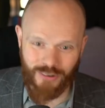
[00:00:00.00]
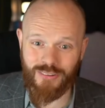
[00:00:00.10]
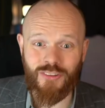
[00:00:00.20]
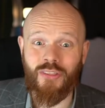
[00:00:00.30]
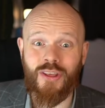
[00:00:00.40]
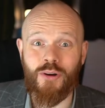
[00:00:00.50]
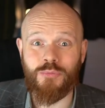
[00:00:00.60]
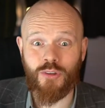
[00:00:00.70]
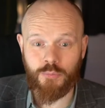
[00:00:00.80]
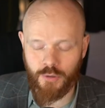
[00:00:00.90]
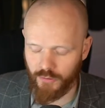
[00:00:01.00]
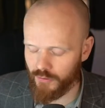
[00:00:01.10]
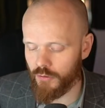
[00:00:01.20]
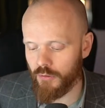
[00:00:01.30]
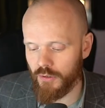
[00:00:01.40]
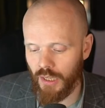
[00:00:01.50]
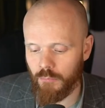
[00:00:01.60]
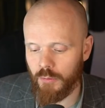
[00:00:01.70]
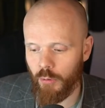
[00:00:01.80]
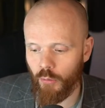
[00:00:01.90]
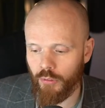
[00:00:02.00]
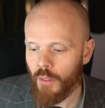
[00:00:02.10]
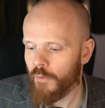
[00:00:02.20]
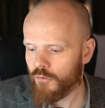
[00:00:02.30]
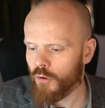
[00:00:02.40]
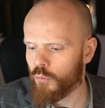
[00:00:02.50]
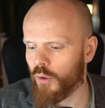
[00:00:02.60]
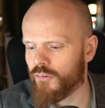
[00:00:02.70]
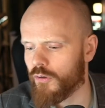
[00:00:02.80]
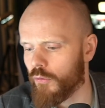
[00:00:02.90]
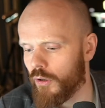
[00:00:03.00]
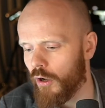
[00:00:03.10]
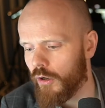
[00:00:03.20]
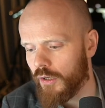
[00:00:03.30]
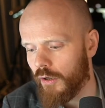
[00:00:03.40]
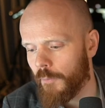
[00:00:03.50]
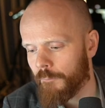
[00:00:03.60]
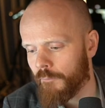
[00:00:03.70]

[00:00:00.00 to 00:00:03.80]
it's not that obvious because it could, can be both. So what's going on here?